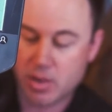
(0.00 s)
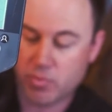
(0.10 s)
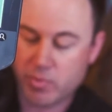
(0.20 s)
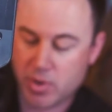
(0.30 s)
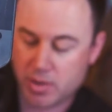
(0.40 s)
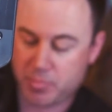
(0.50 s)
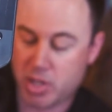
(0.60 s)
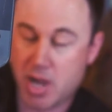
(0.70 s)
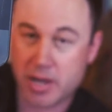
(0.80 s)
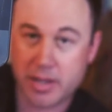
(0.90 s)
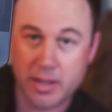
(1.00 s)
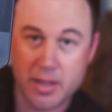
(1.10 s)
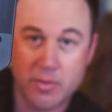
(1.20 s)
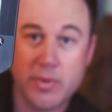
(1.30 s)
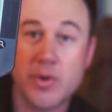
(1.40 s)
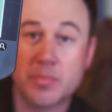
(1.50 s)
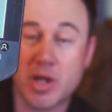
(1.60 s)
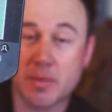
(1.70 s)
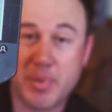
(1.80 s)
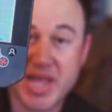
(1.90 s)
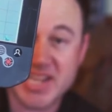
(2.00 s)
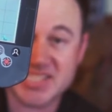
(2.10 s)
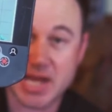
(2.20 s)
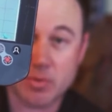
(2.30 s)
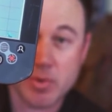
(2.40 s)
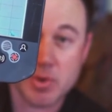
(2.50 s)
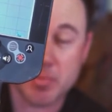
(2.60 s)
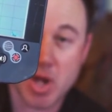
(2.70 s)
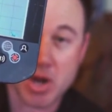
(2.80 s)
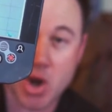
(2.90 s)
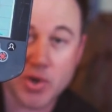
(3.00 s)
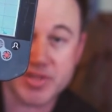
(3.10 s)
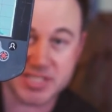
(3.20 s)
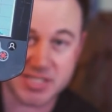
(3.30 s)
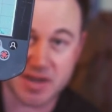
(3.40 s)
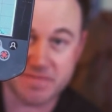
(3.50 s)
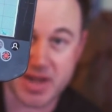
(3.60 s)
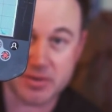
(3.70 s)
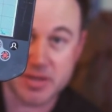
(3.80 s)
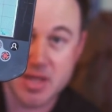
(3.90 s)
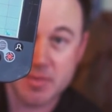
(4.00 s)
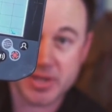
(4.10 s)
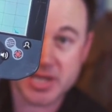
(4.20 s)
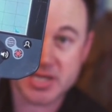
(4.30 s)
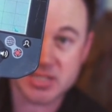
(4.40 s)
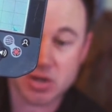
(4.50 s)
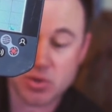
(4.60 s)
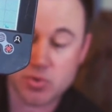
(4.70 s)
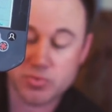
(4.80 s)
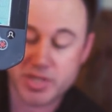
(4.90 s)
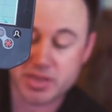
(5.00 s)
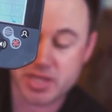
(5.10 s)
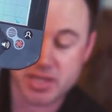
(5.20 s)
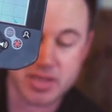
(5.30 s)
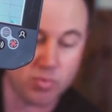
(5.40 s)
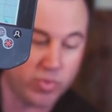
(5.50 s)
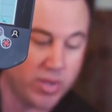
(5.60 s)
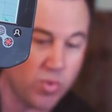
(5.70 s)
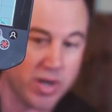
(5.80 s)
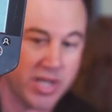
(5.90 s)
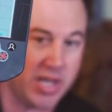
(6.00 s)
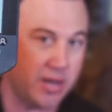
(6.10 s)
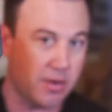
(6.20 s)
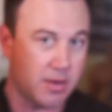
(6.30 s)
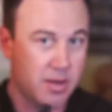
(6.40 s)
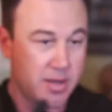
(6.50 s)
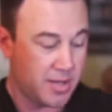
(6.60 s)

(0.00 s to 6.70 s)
We want to block pennies out. We want to block all this stuff out because only thing that we want to hear